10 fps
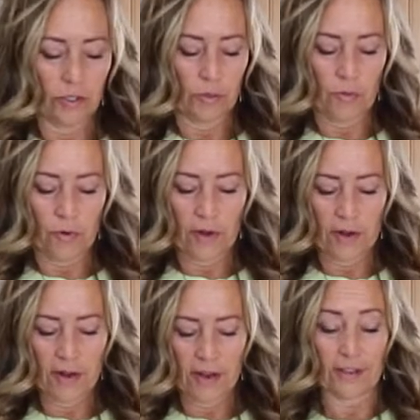So
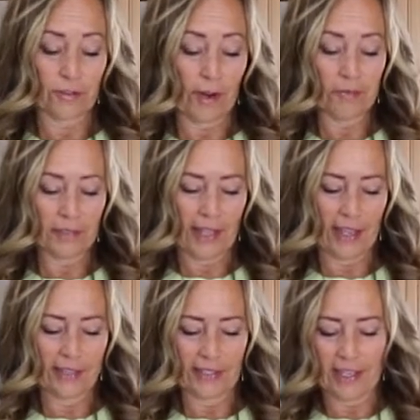pour the scrambled
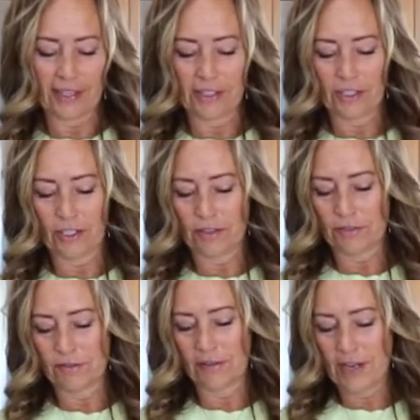eggs
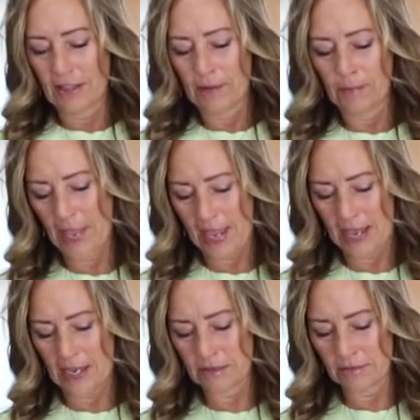into the
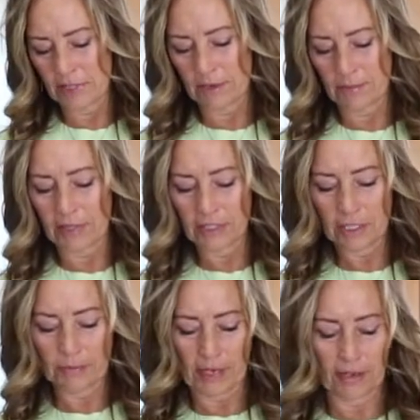pan with your
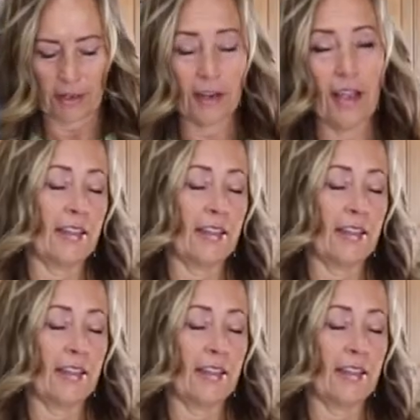melted butter,